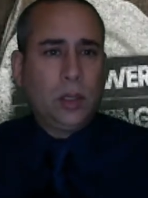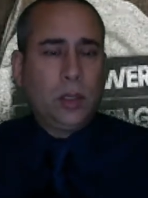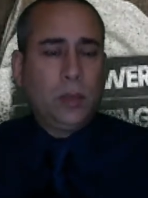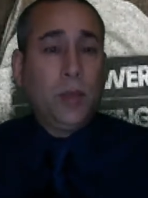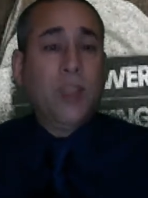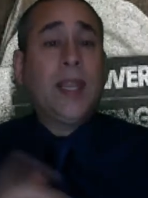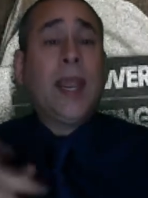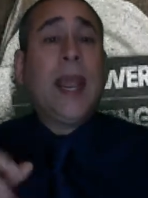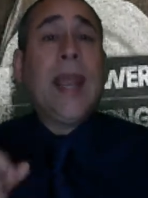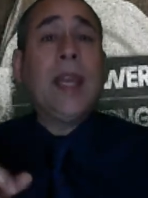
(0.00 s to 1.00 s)
but to
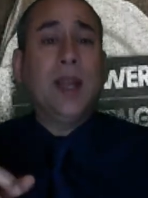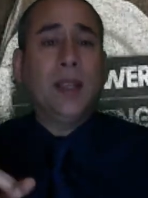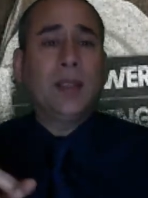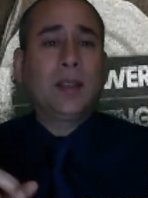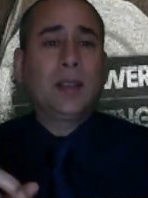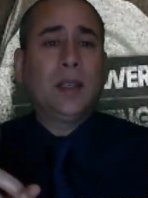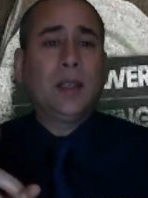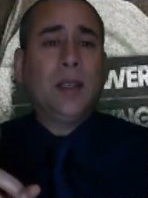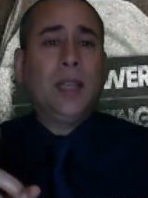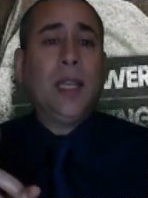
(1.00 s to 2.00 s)
aid us
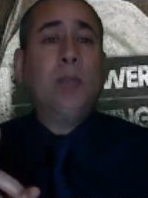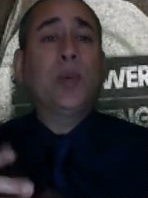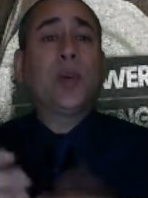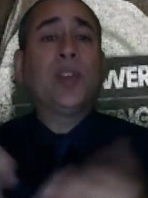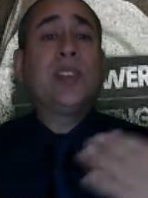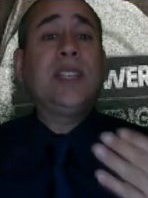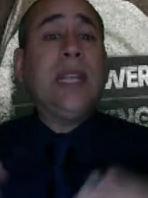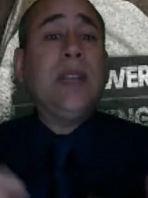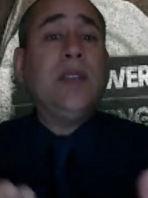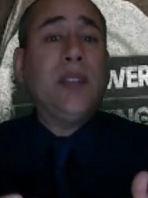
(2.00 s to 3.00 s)
in
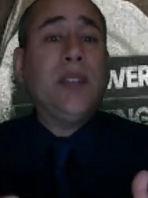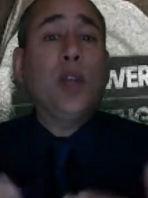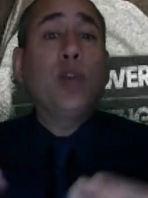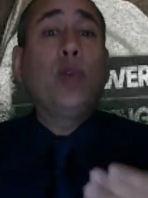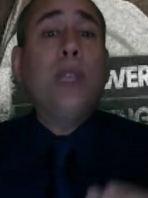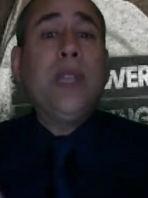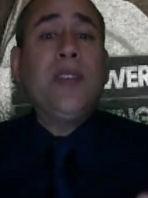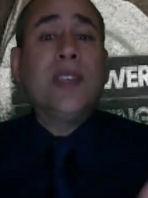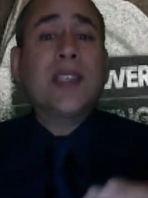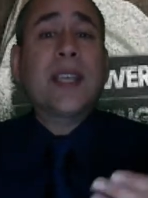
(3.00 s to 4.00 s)
perceiving the
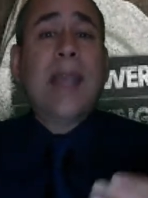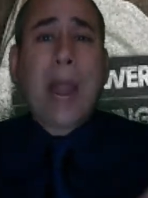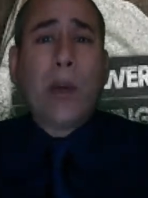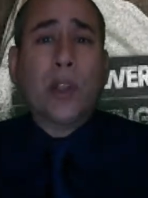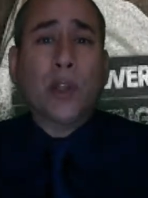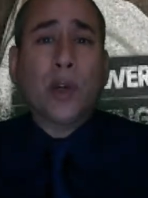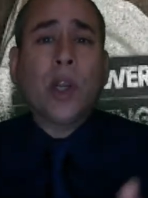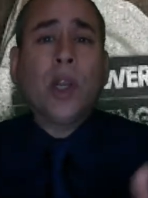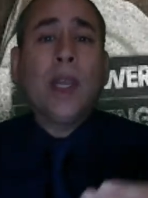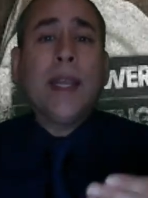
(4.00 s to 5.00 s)
grievous character
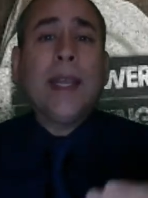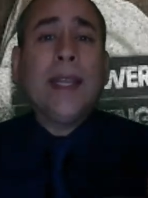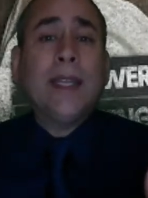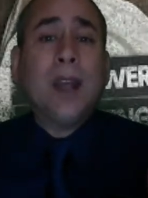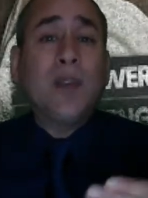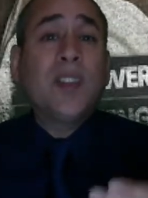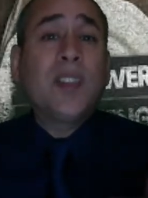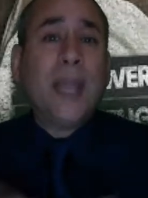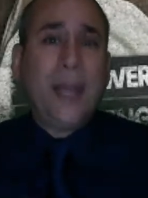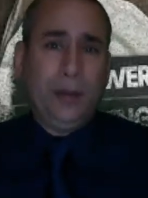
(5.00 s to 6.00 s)
in, of
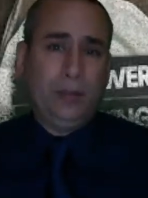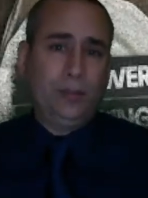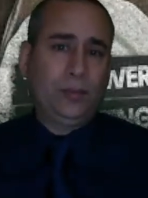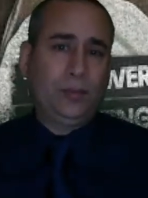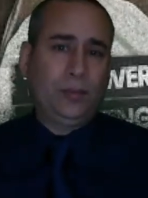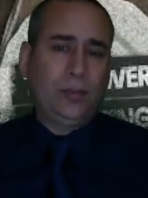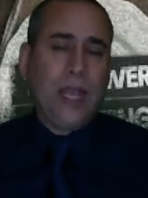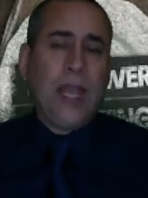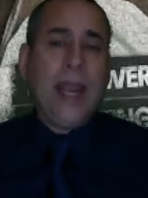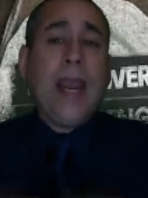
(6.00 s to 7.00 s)
sin,
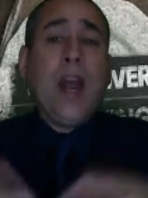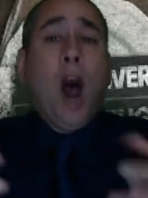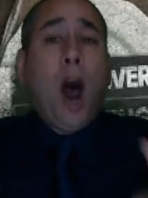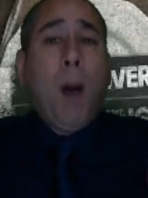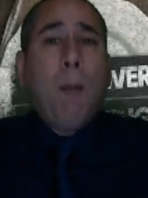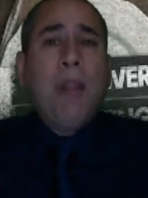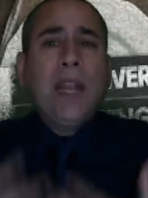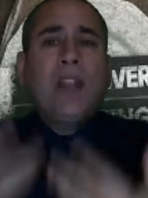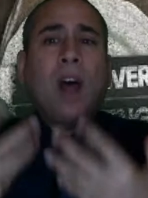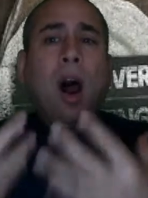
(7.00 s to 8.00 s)
in
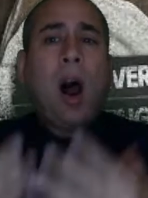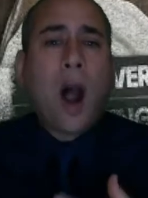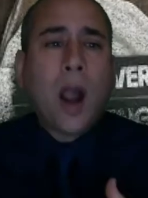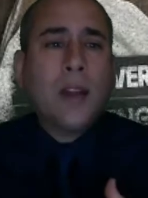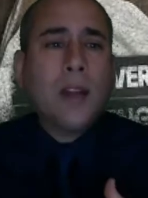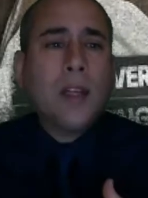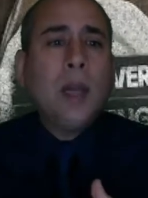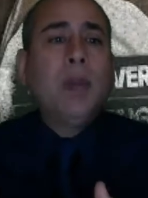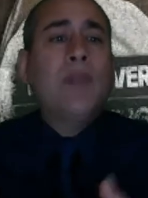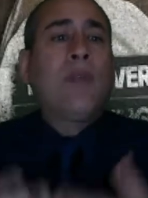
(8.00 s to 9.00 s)
humbling the heart
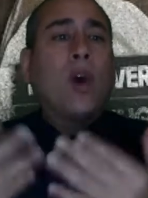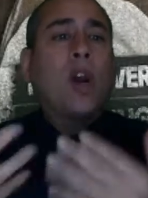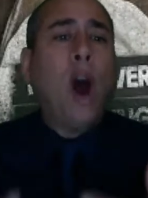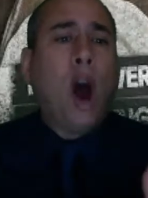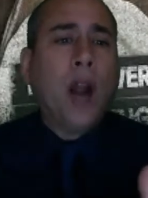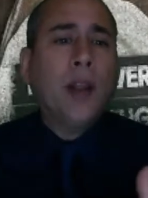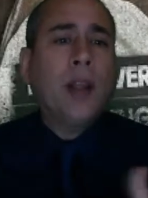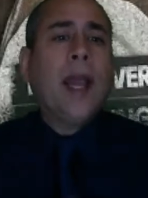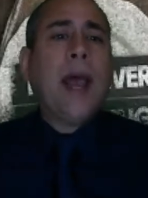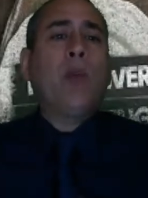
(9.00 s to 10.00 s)
before God
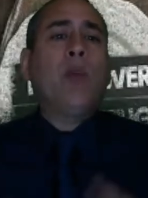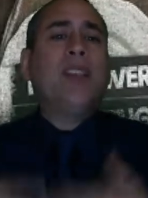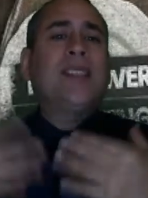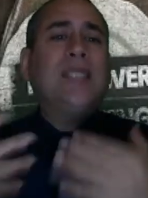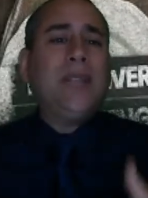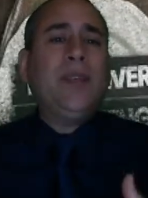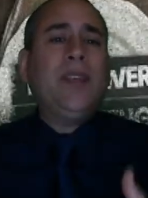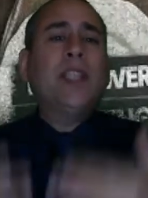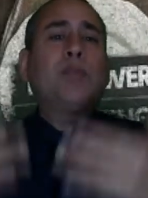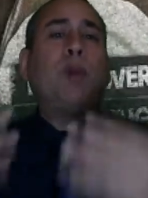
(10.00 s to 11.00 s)
and receiving
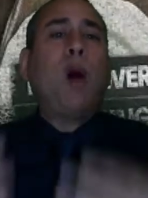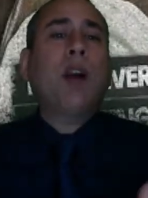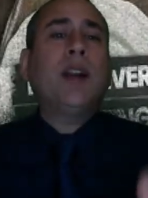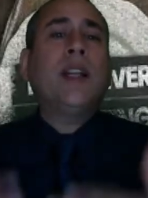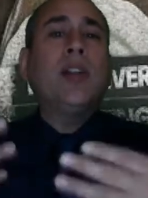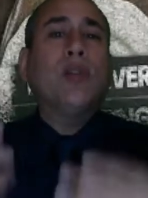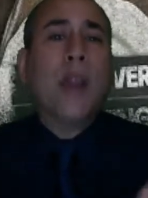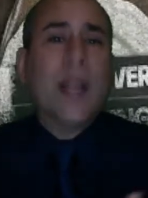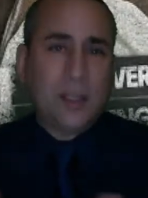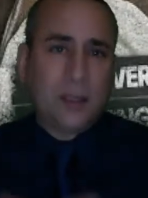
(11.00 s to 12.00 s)
His pardoning
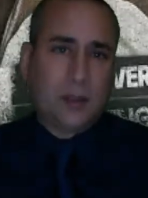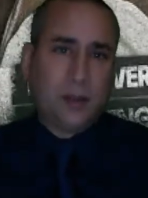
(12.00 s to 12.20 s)
grace.